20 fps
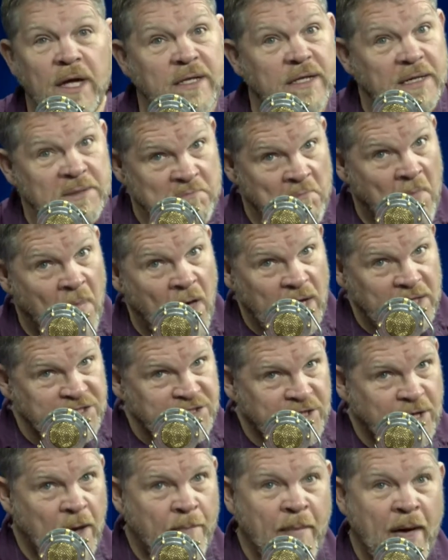it doesn't
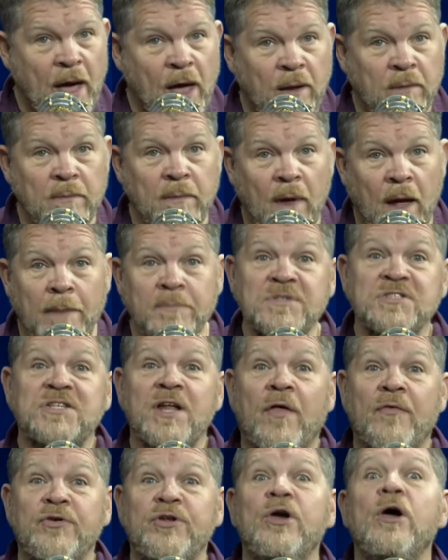must come out. I'm just
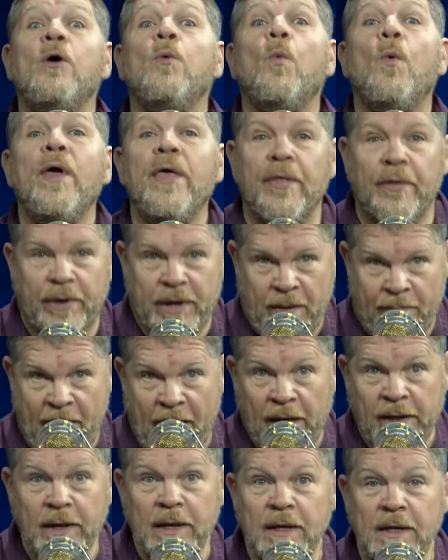telling you it will come
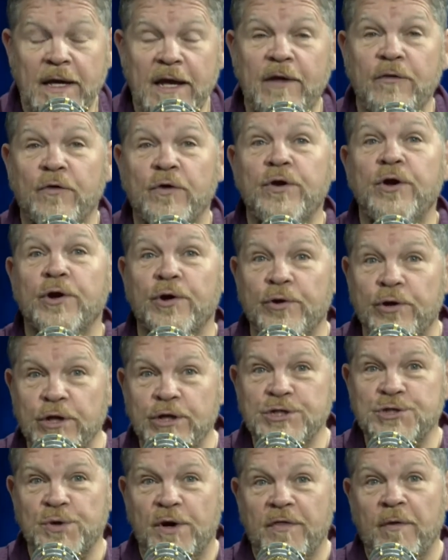out. Either you're going to
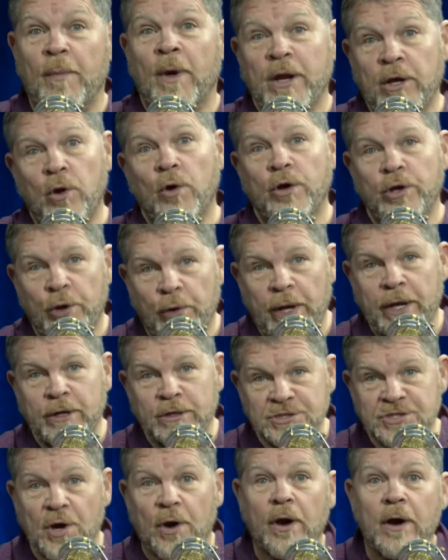enjoy the money or your
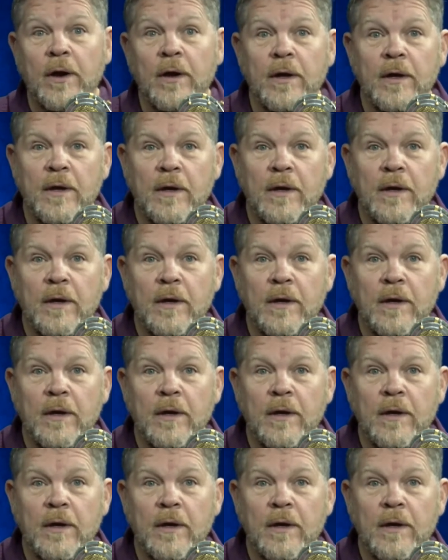heirs are.